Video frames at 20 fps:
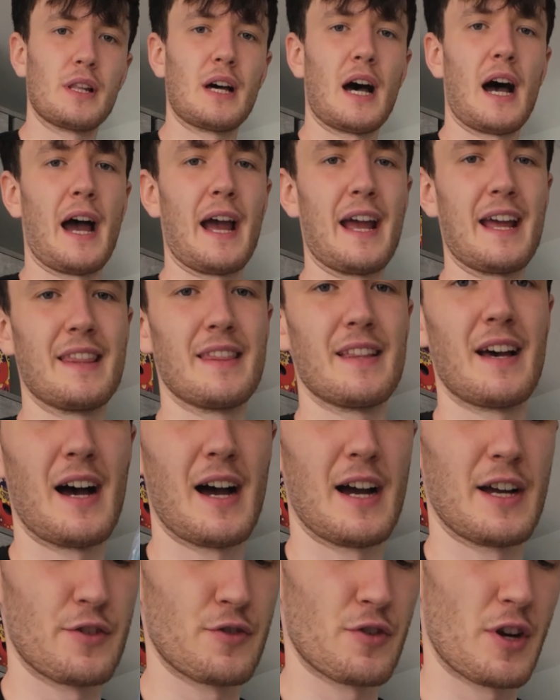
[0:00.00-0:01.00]
that in the
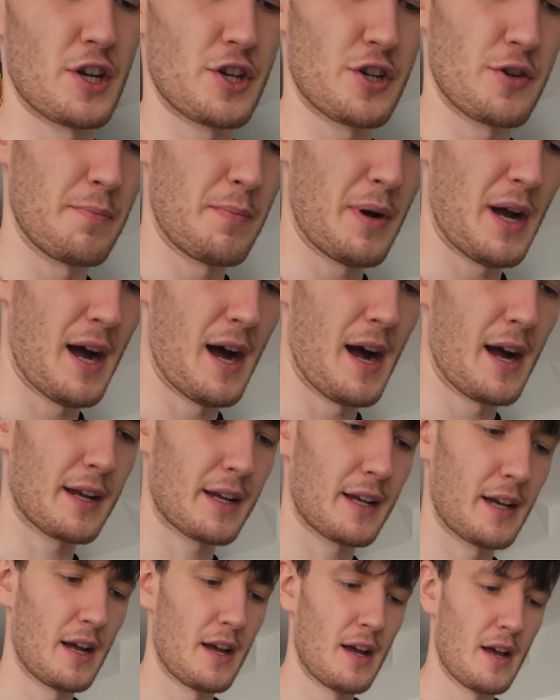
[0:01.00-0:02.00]
hydration
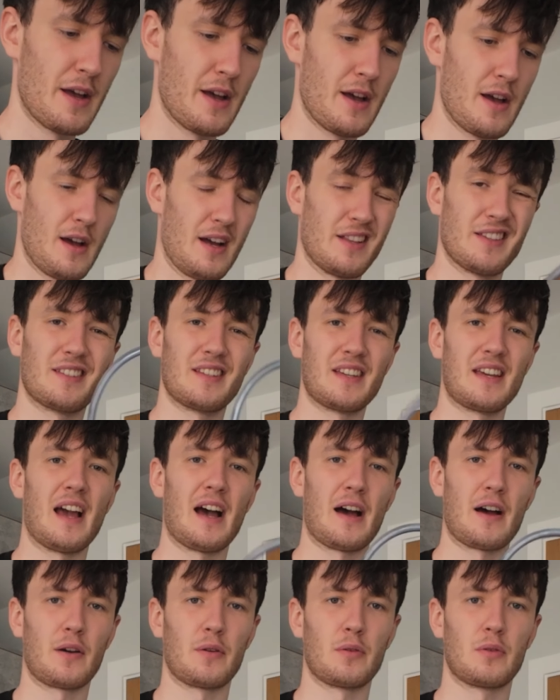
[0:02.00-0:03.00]
pack and see
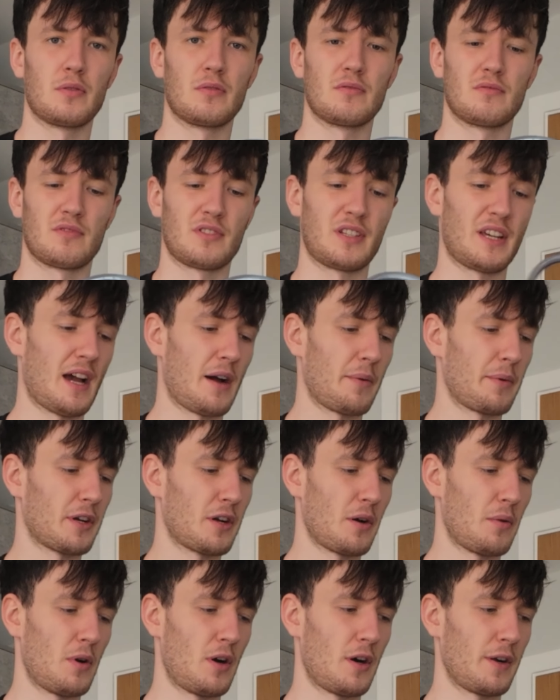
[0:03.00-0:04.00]
how we
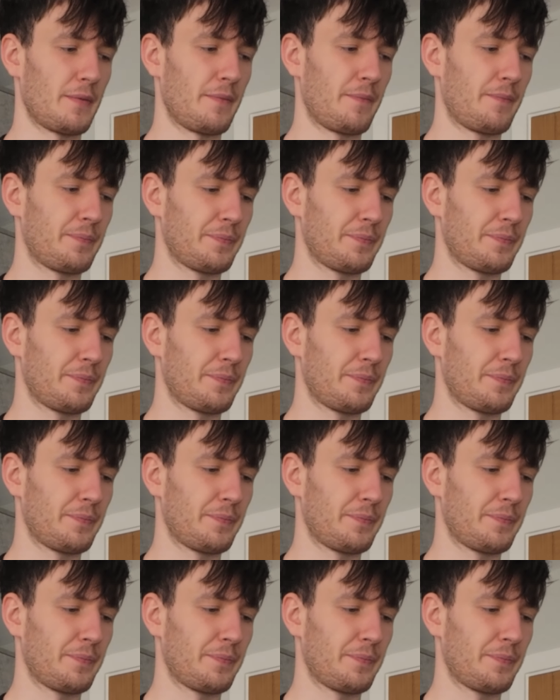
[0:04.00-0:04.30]
go on.